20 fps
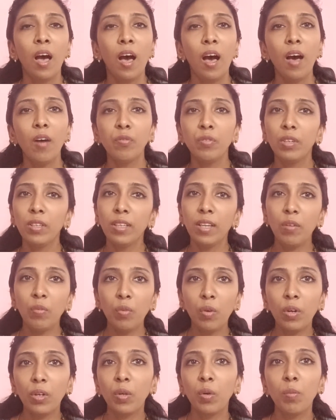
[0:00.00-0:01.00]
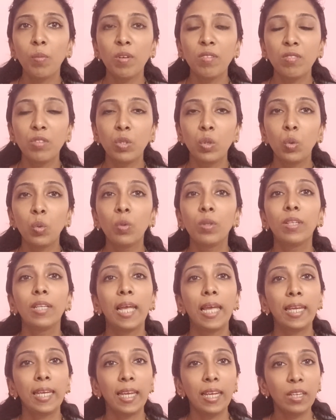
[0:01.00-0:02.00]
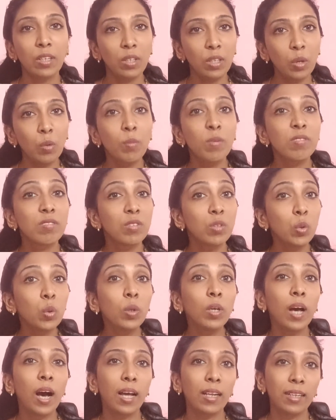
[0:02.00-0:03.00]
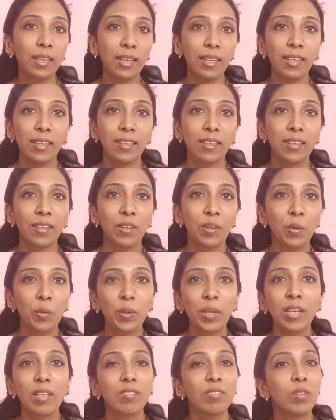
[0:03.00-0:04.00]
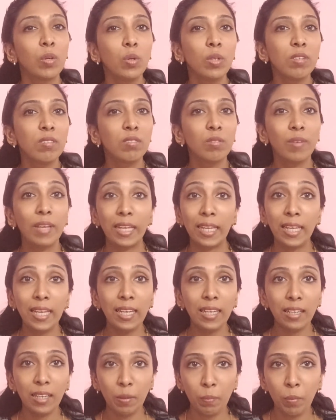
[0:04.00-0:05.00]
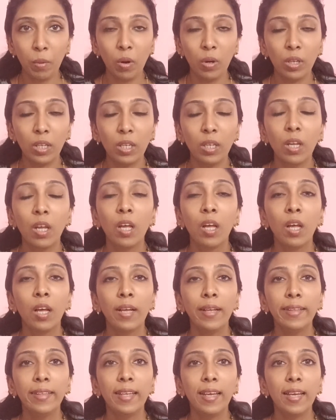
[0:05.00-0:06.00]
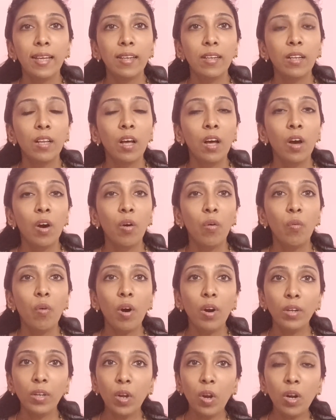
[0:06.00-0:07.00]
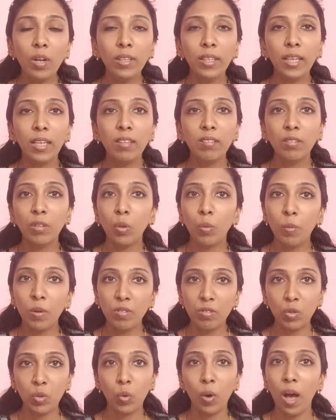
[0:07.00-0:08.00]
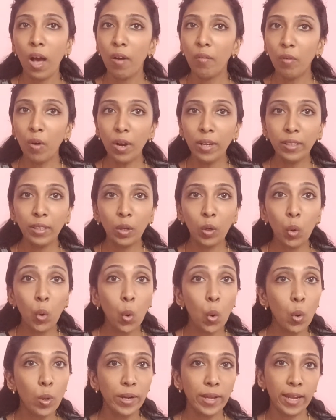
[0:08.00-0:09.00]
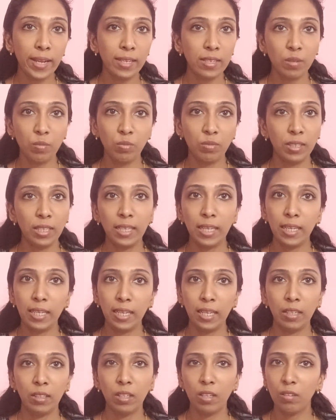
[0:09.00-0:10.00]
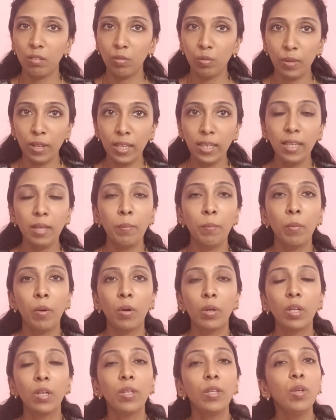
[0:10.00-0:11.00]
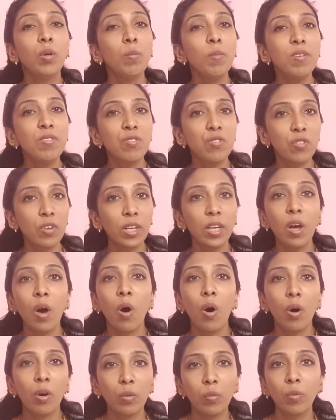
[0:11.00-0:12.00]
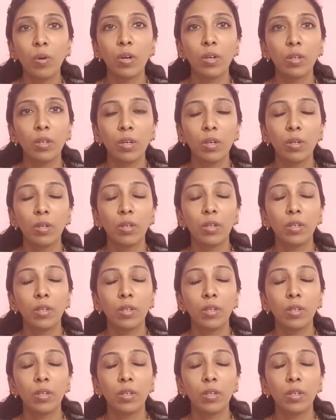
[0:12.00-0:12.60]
After that, what you must do, again you must do gargling. Okay, so it is very important. Then what all things you must do, avoid the cold items in a day. That is very important. You must drink hot water.